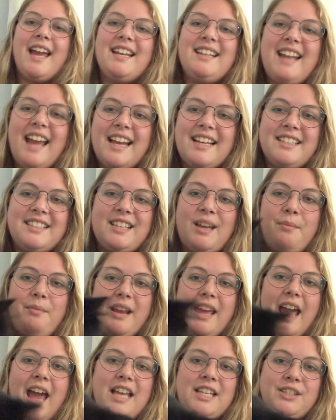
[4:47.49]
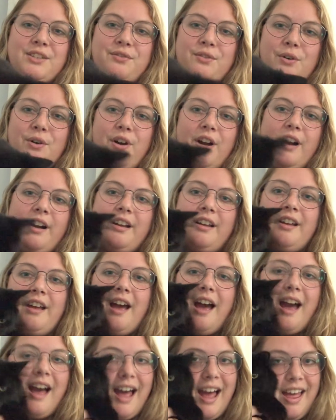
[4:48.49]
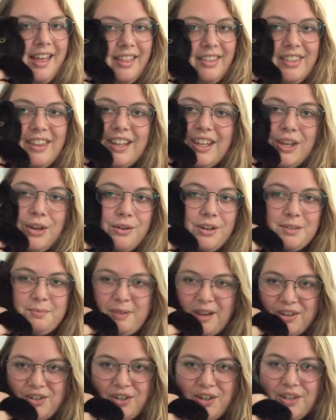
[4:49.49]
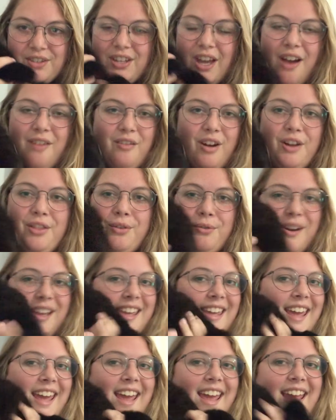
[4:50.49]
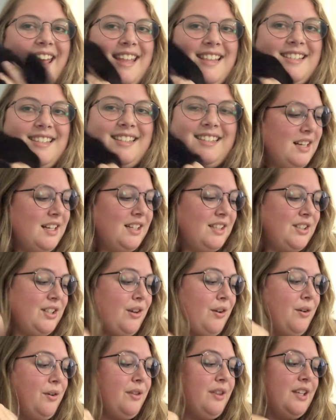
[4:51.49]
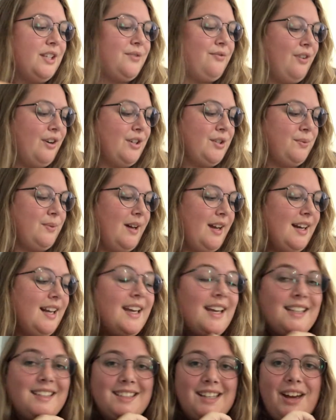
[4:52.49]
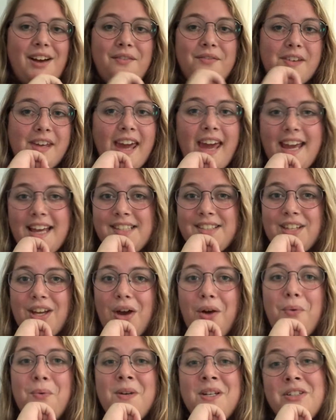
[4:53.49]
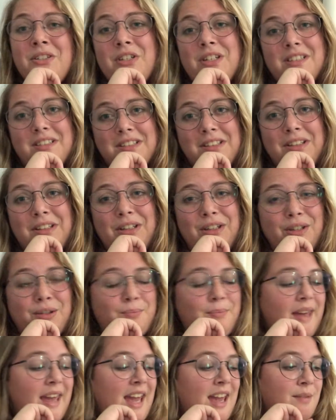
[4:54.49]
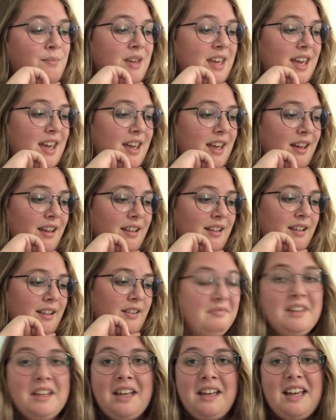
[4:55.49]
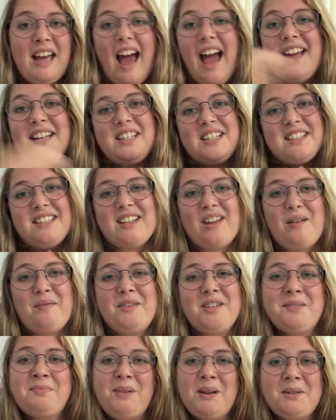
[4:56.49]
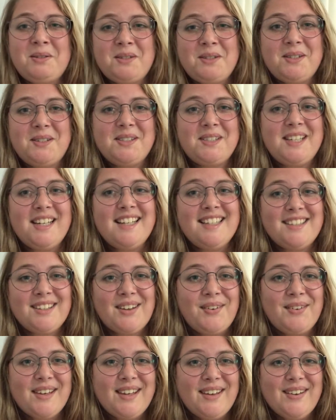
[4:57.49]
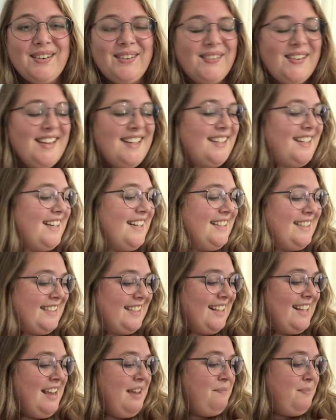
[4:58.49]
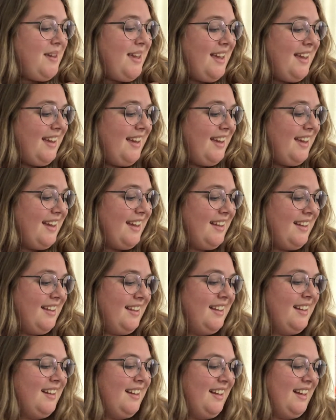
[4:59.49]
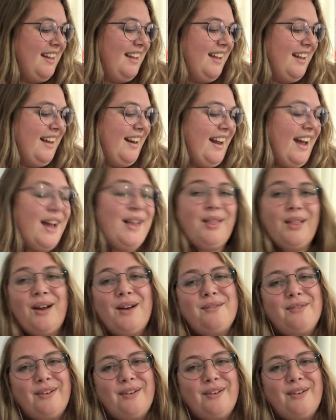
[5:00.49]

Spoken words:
Next, somebody asked for the cutest pictures of our 3 kittens. So this first one is of Queso when she's a little baby. I just love this picture. She's so cute, and she's sleeping, and I love